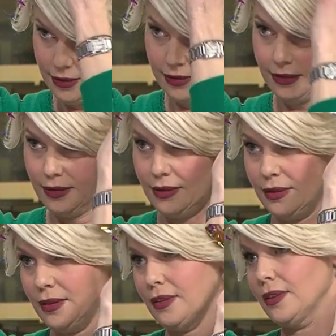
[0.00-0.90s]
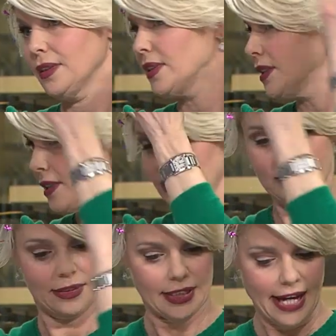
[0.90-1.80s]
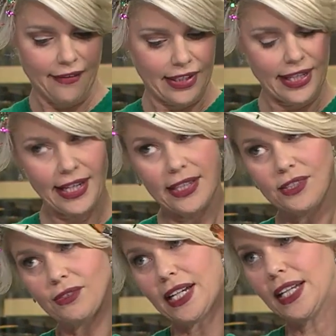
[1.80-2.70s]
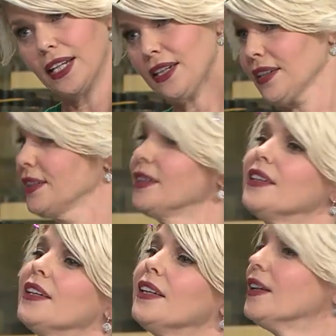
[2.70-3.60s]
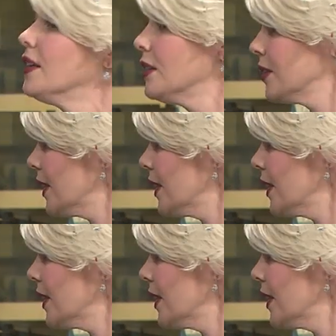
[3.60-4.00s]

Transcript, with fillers: Oh my gosh, that Jennifer, that's the best. Like that is the best.